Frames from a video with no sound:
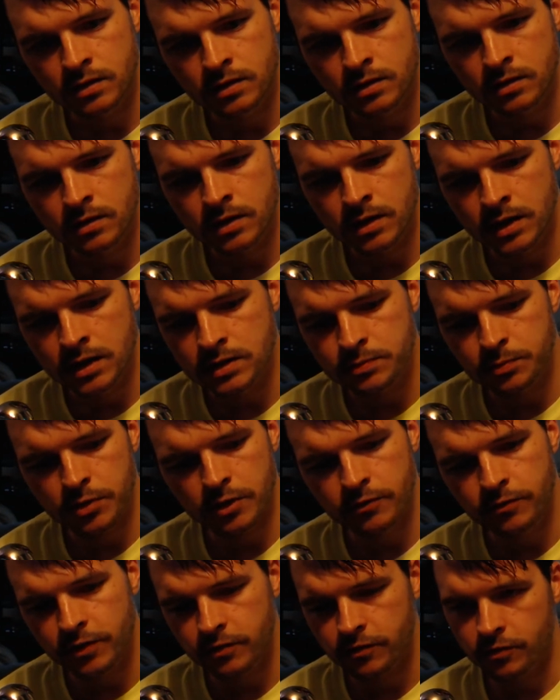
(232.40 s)
he's
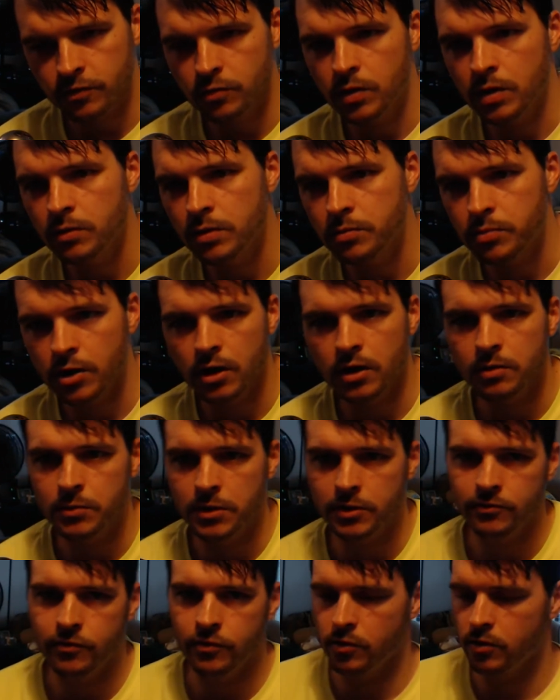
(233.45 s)
perfect for what we brought him
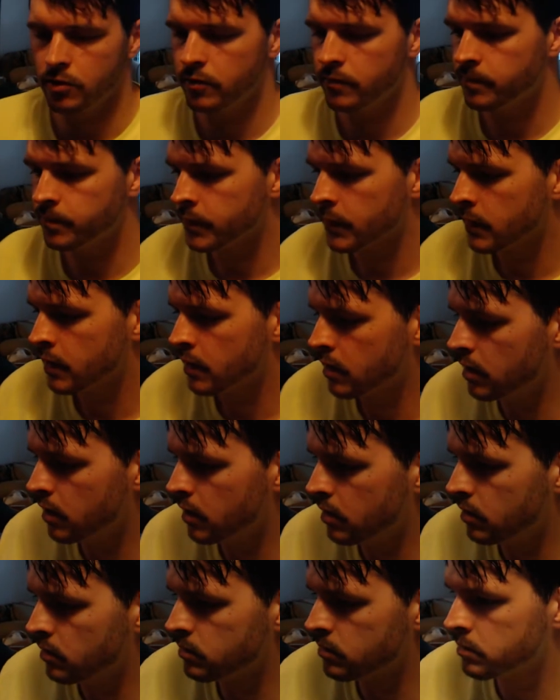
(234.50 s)
in for.
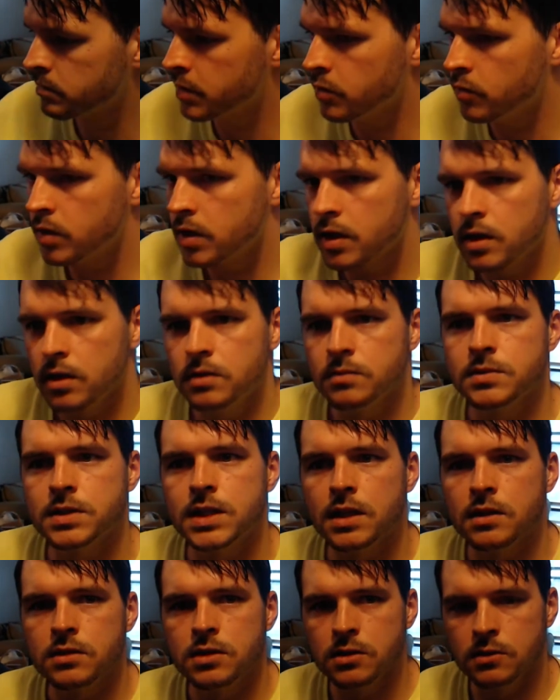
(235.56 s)
But when it comes
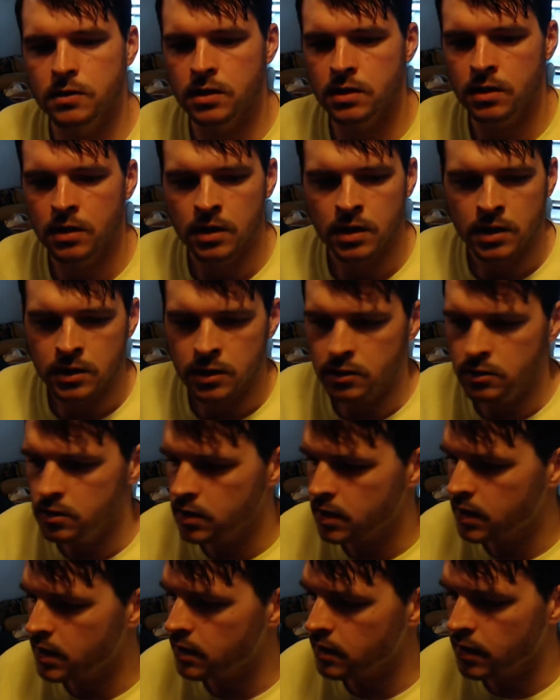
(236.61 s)
down to it, you
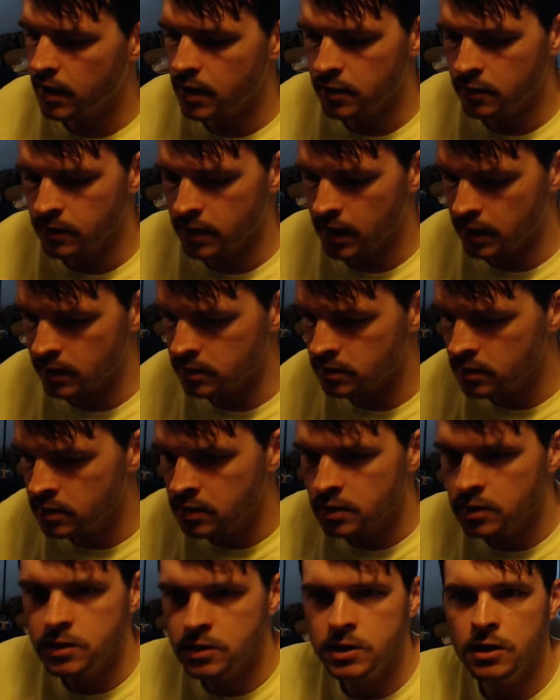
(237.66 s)
look at Atlanta United.
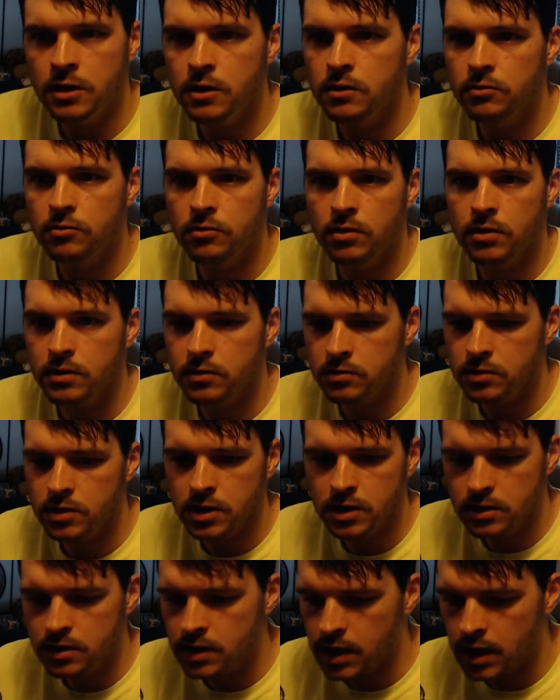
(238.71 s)

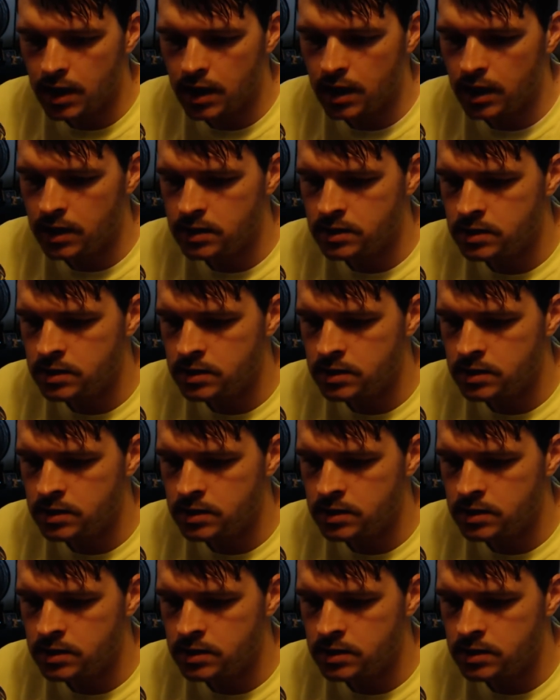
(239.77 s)
Young guys,